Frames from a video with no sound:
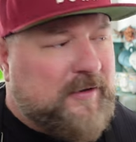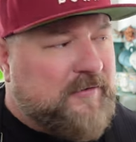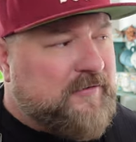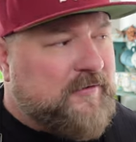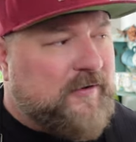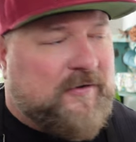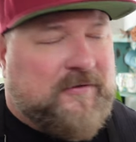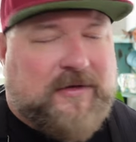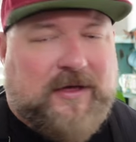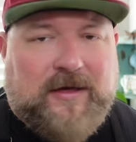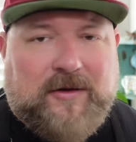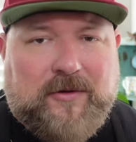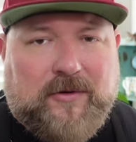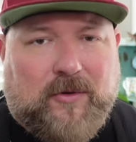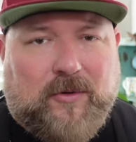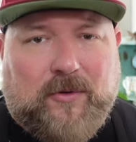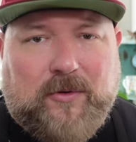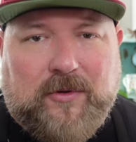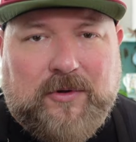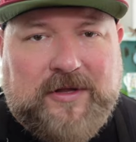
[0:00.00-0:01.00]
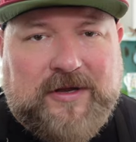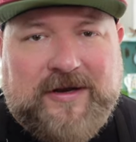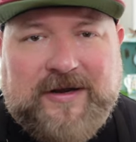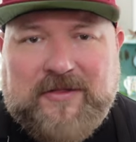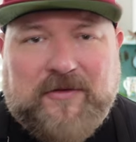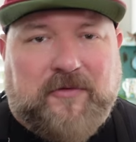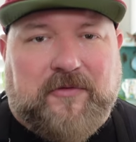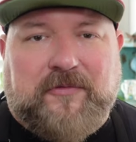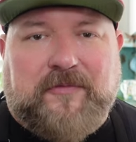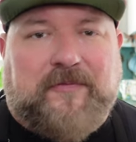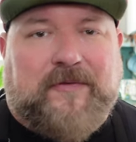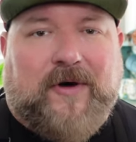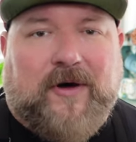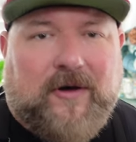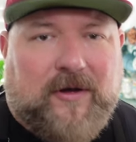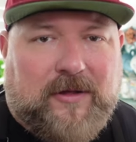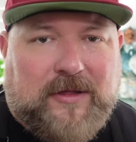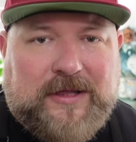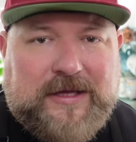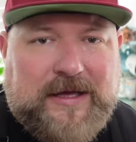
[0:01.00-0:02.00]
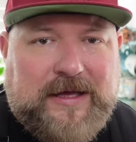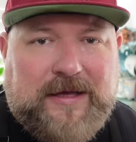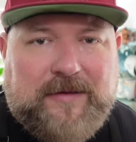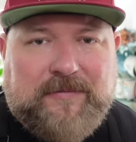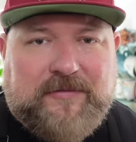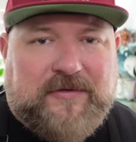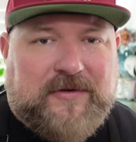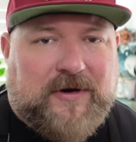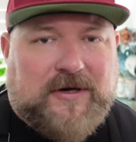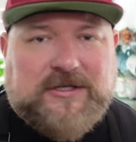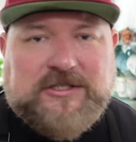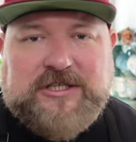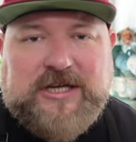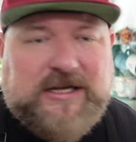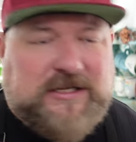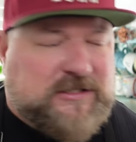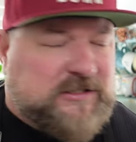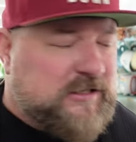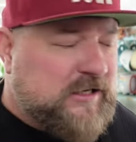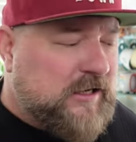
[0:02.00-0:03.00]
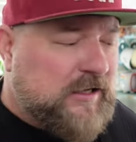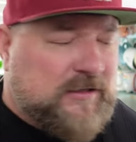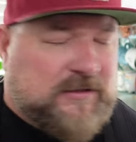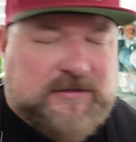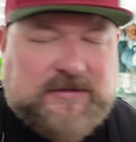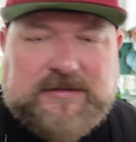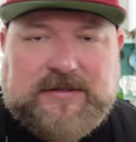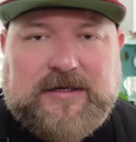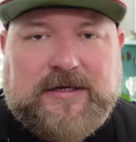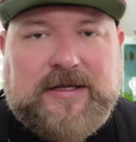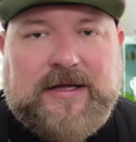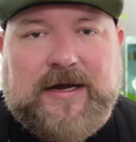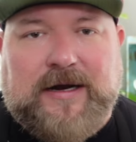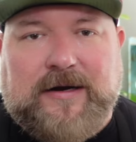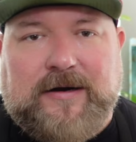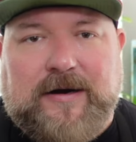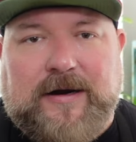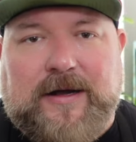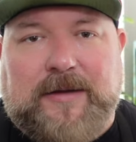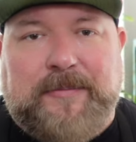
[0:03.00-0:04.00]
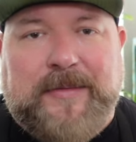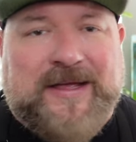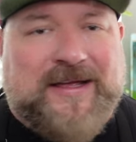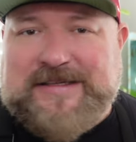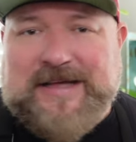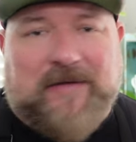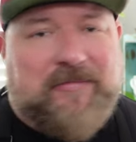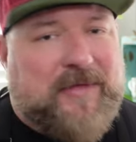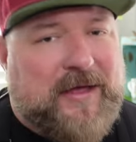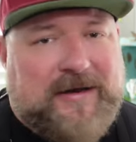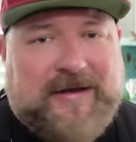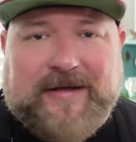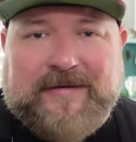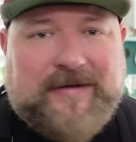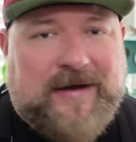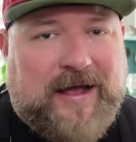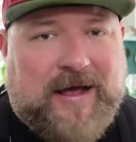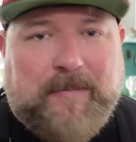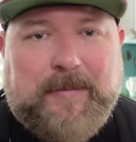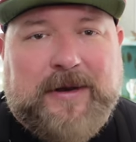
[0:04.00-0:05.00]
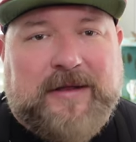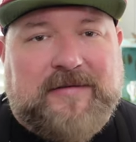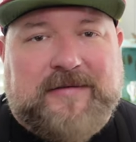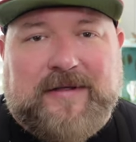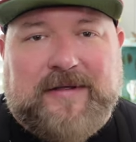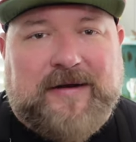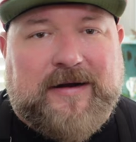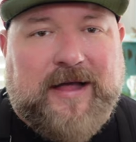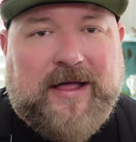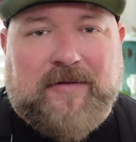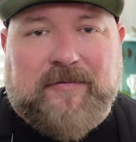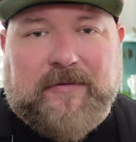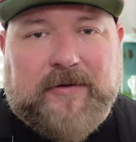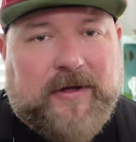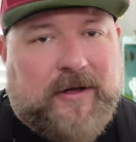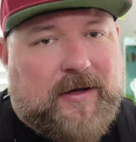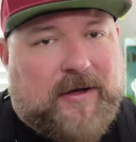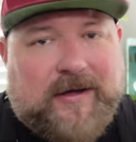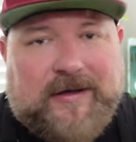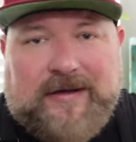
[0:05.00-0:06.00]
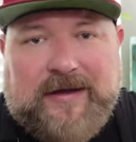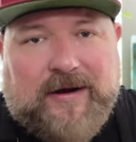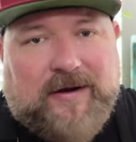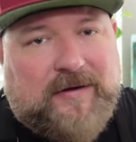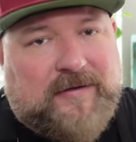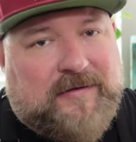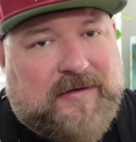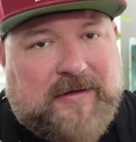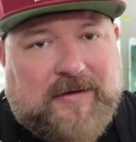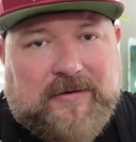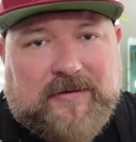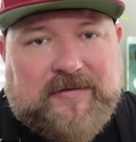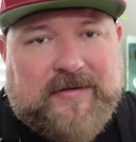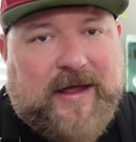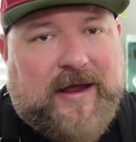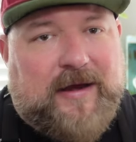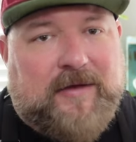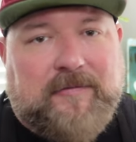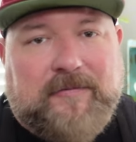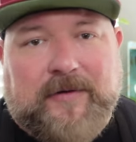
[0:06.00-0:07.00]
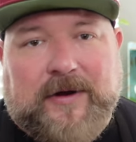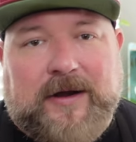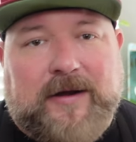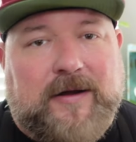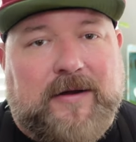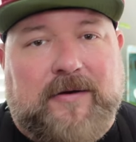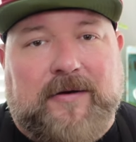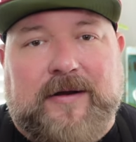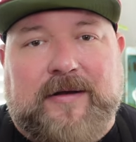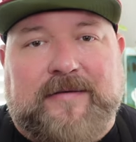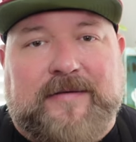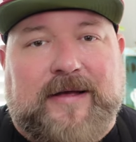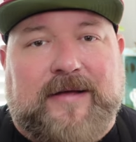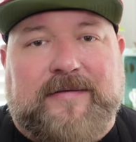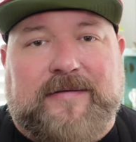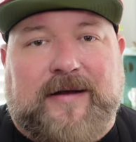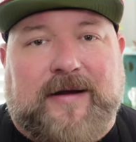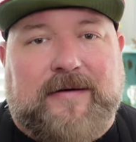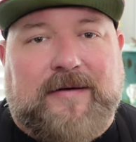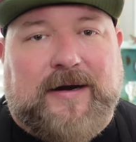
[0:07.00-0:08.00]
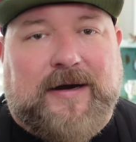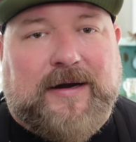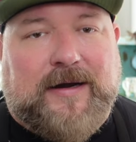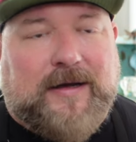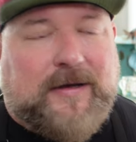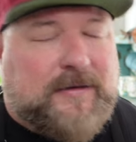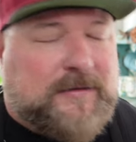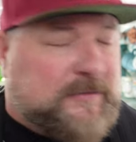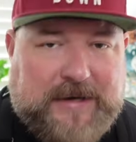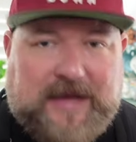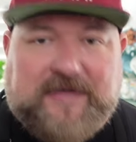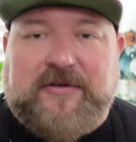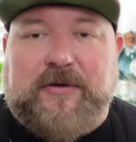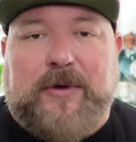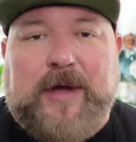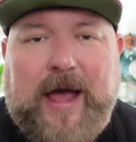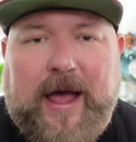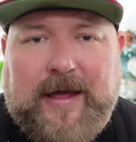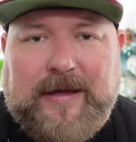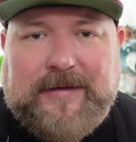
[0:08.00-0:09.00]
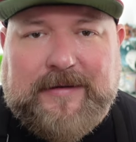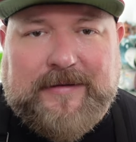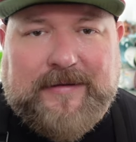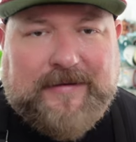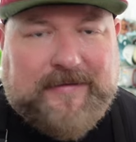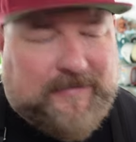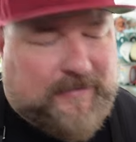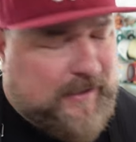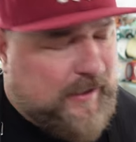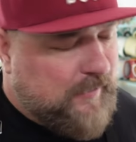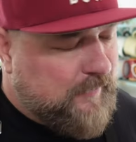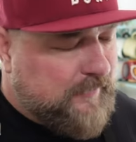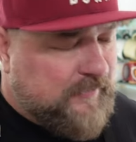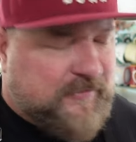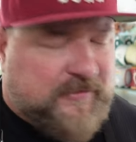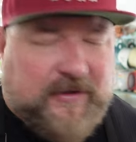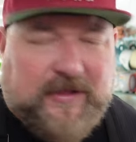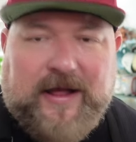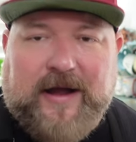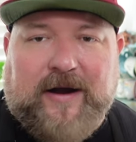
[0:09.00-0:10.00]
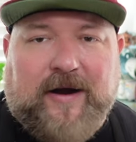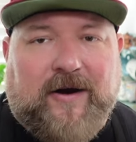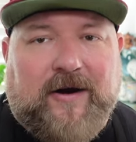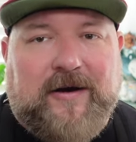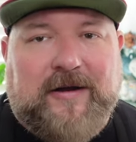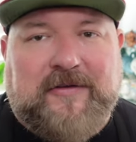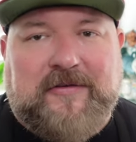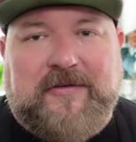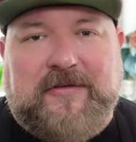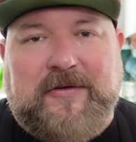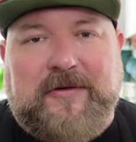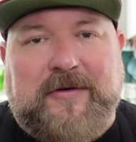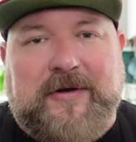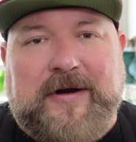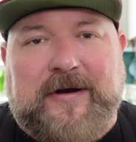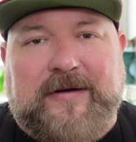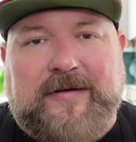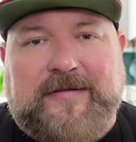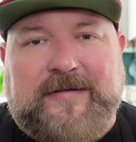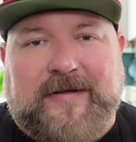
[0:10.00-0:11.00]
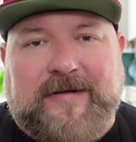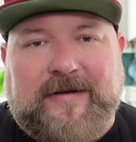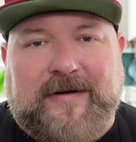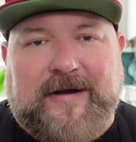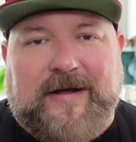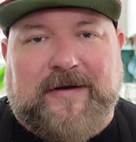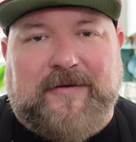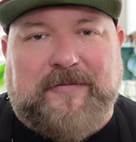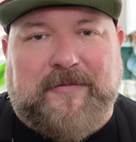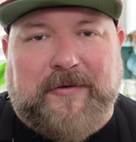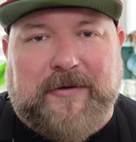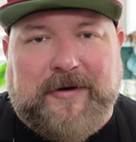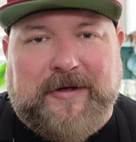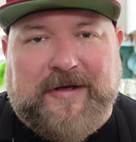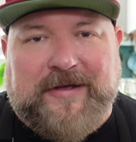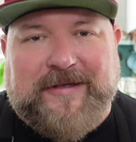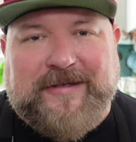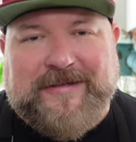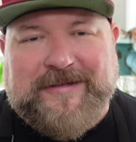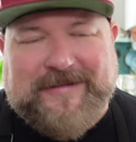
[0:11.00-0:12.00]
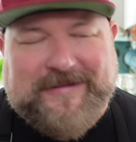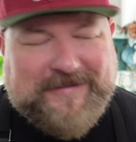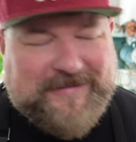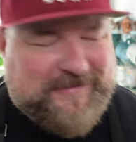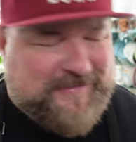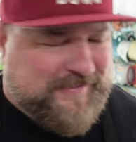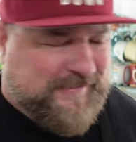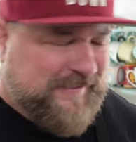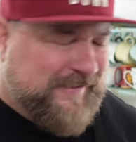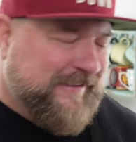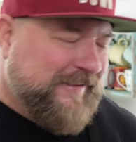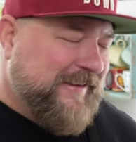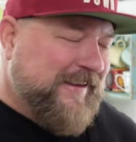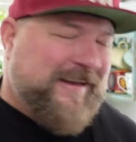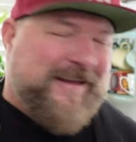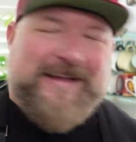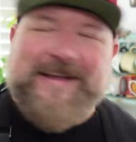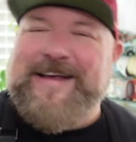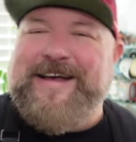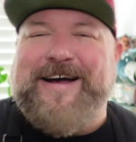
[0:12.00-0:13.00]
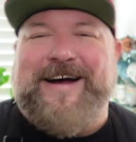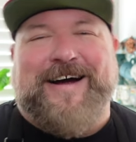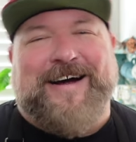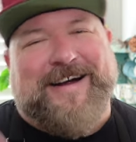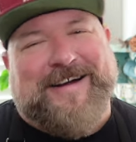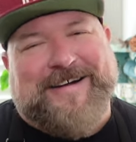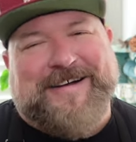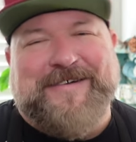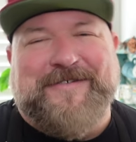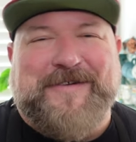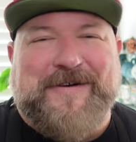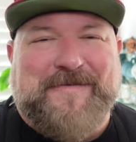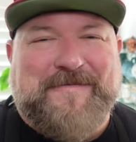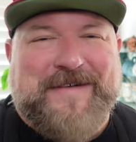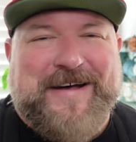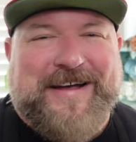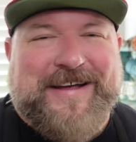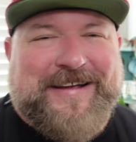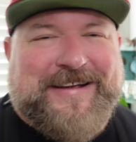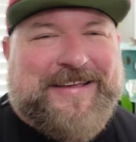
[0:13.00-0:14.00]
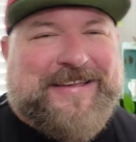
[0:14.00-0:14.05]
it starts getting cold and those fall leaves start changing colors and all that crap. Stuff that doesn't happen in Southern California. I guarantee you it's 80 freaking degrees outside right now. But that's okay. That's okay. We still like a hearty stew here in Southern California. All right, come on back.